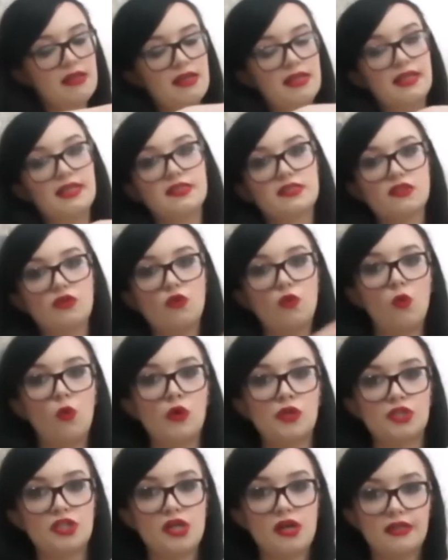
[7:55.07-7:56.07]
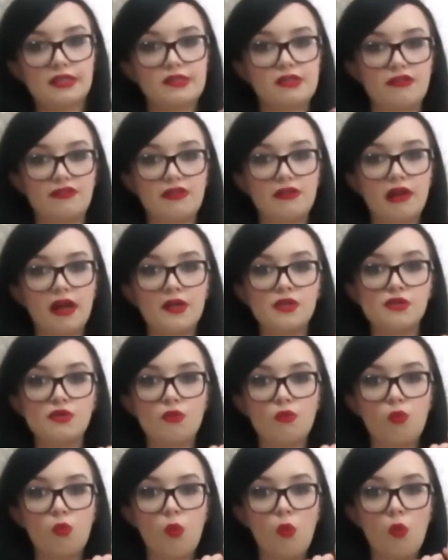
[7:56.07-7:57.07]
It's gorgeous, so if you like your
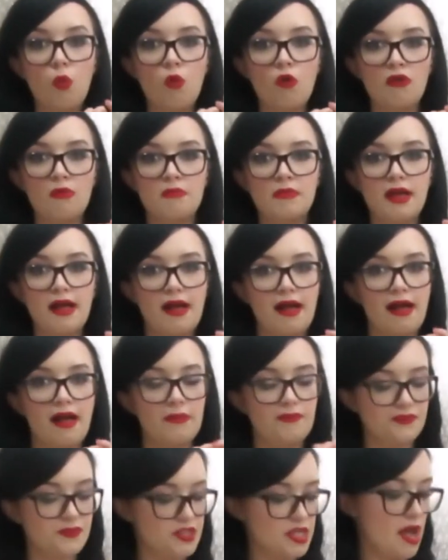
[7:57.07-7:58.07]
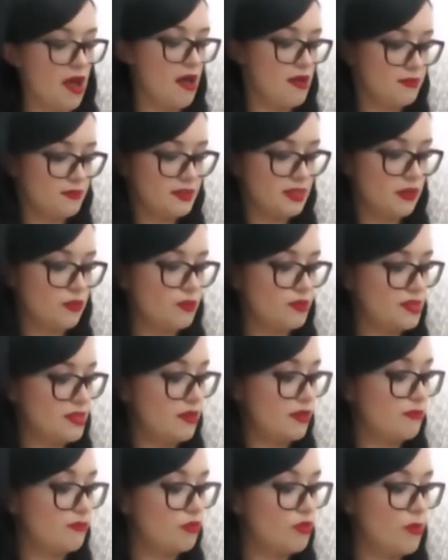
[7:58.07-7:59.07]
warm tones, I also
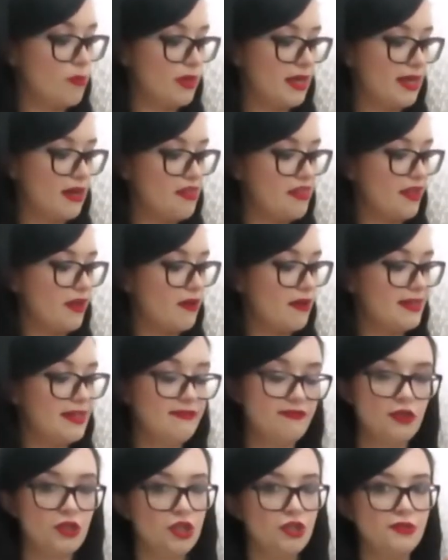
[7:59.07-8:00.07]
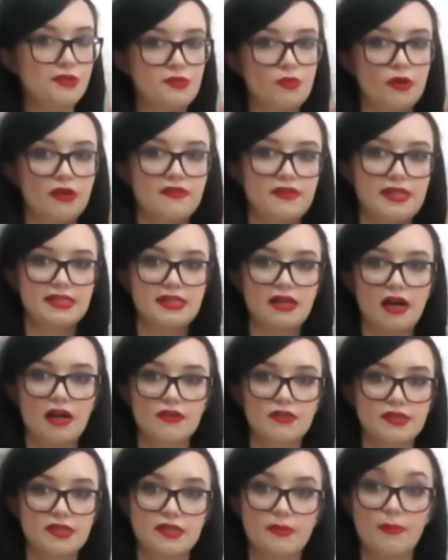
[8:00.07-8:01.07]
can probably, I think I even used one of
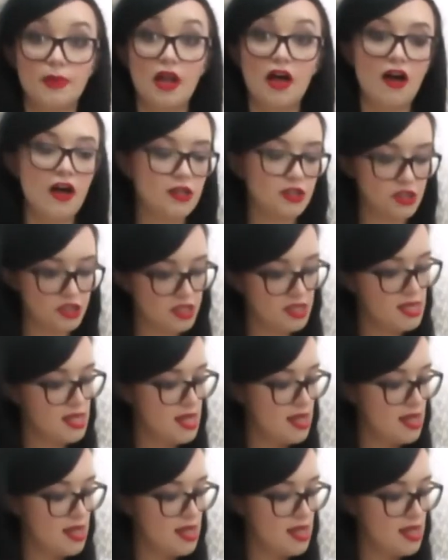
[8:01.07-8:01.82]
colours as a blush,